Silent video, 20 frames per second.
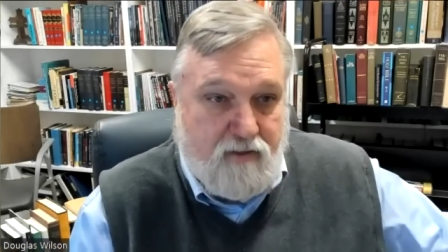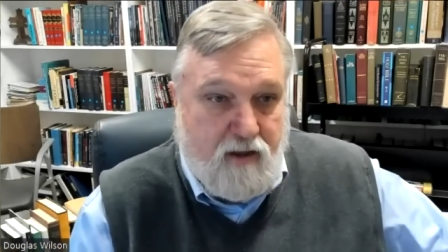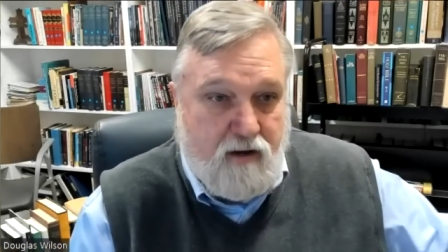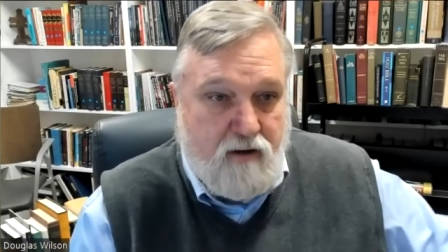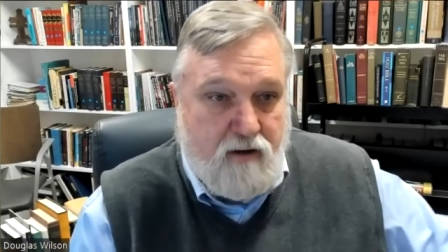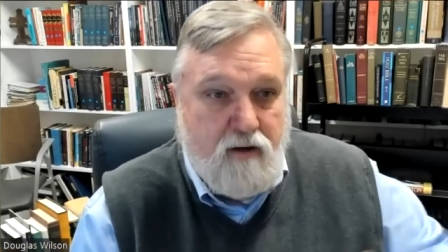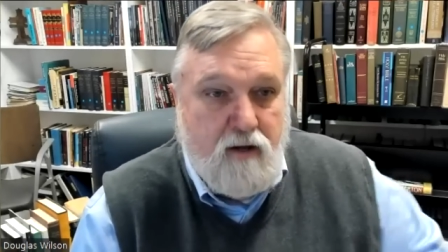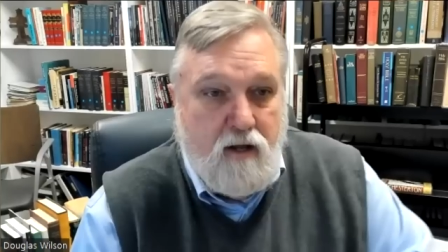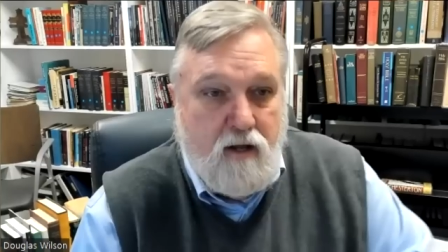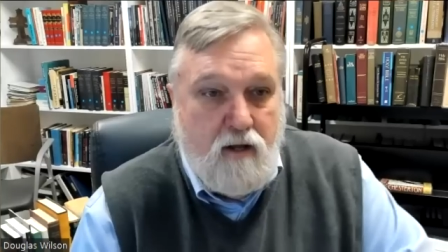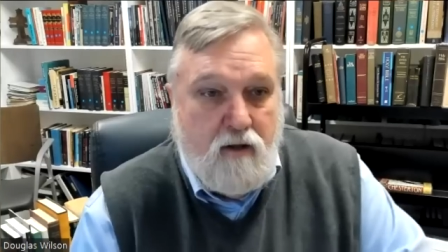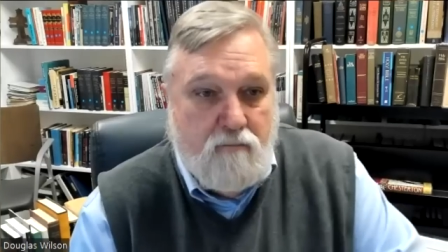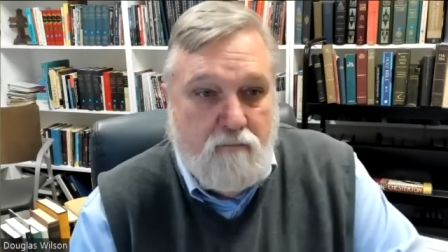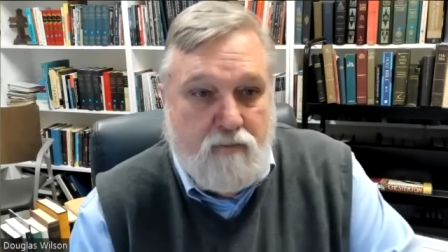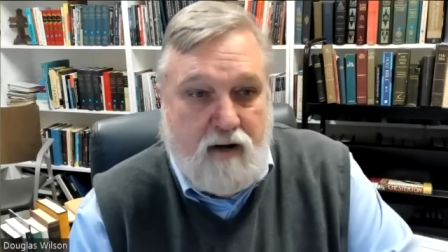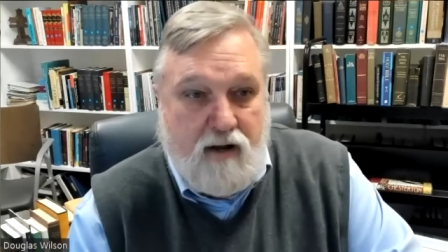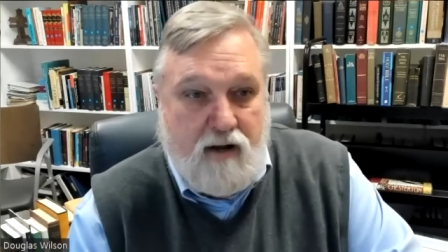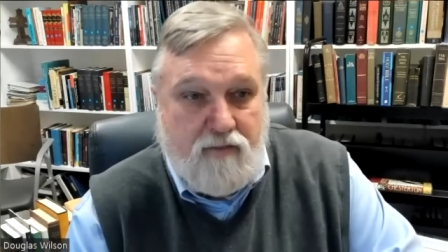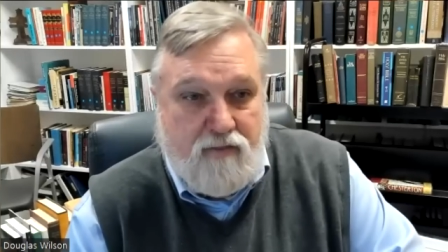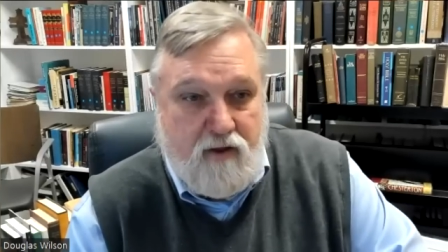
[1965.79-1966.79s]
then,
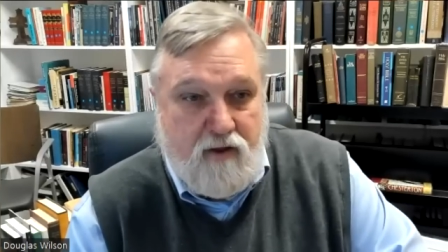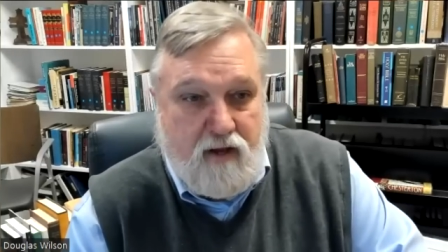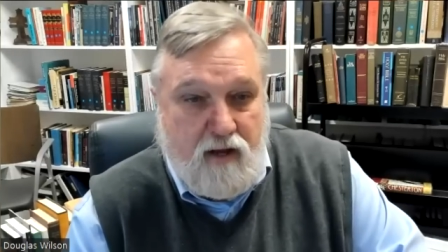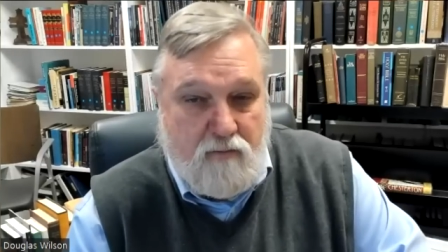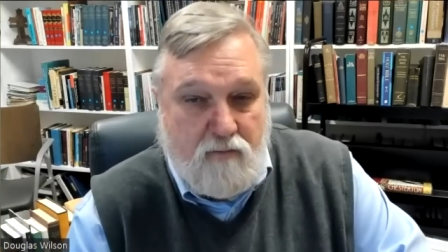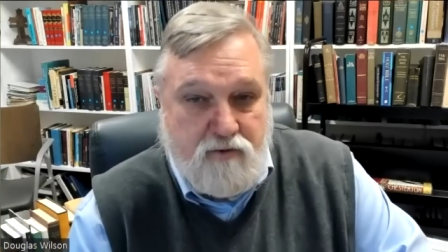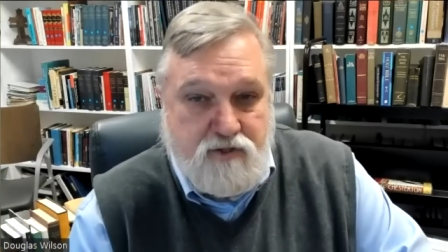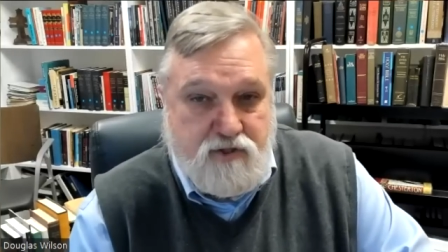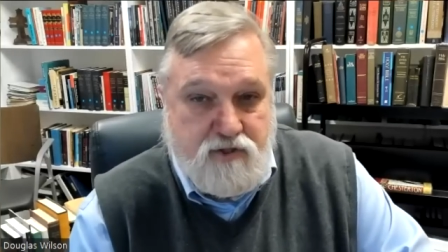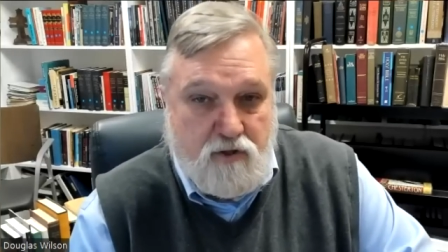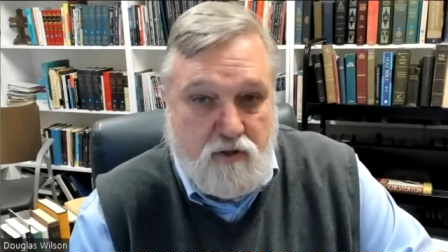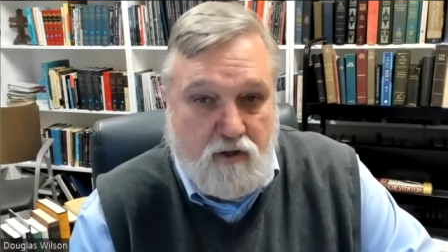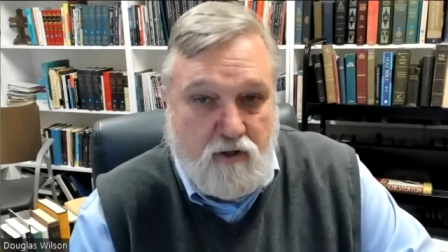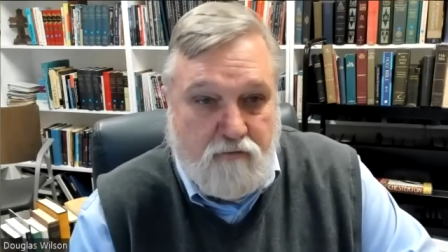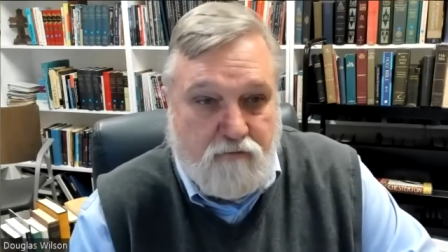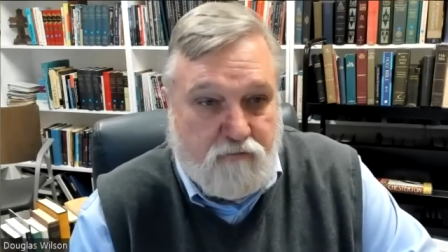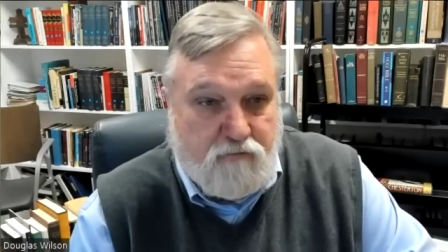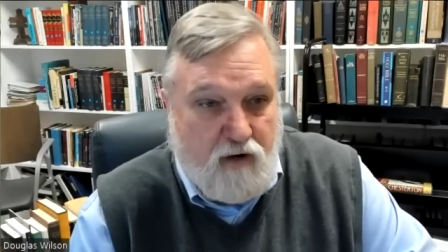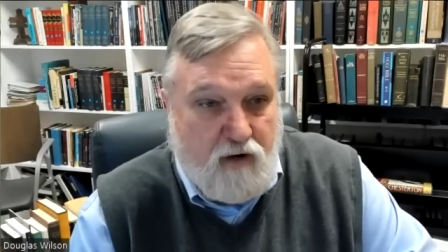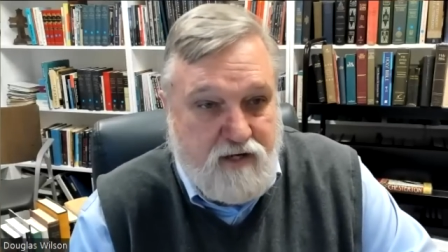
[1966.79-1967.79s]
but I think I would certainly
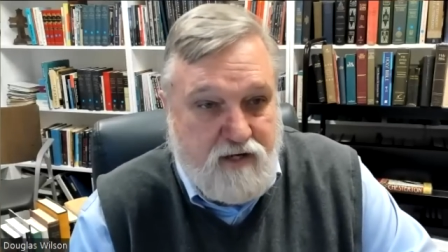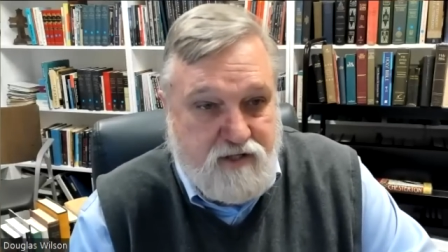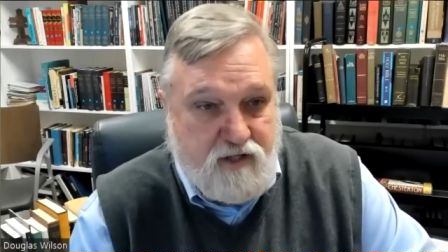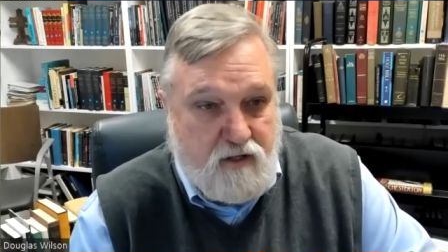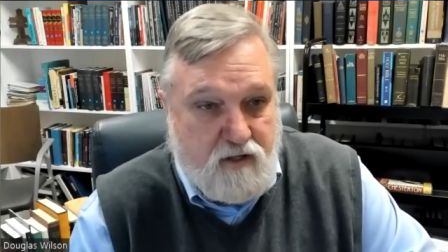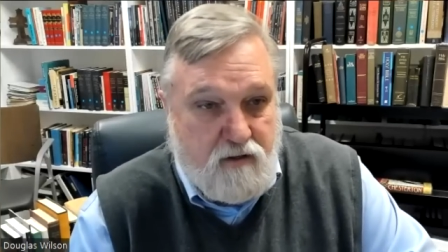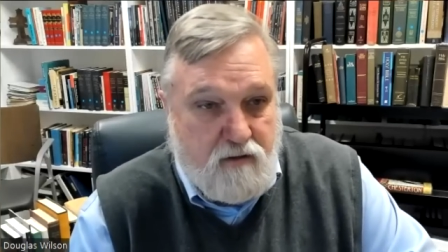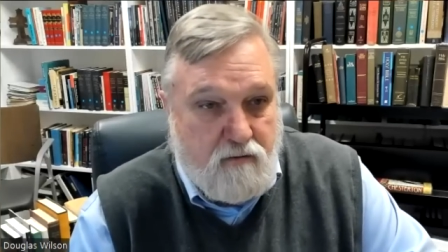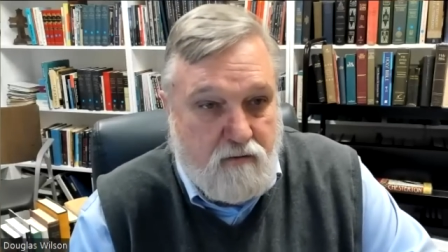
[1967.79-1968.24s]
phrase it